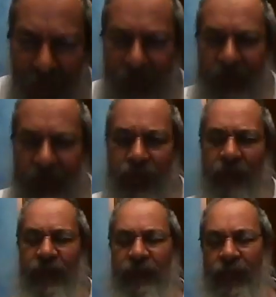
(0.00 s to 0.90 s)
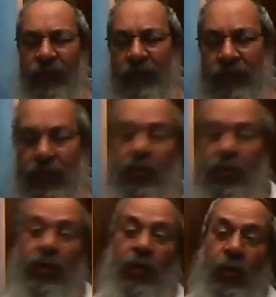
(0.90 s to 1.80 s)
the shofar first.
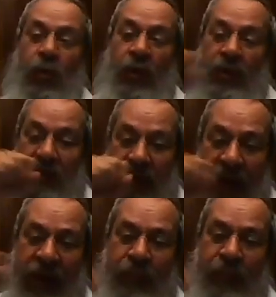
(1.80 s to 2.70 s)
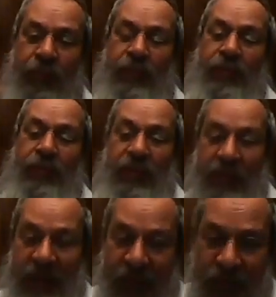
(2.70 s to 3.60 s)
When it came,
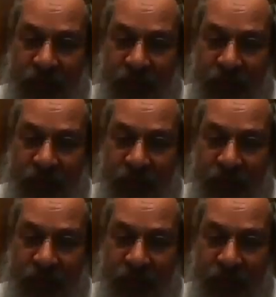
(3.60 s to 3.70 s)
he held the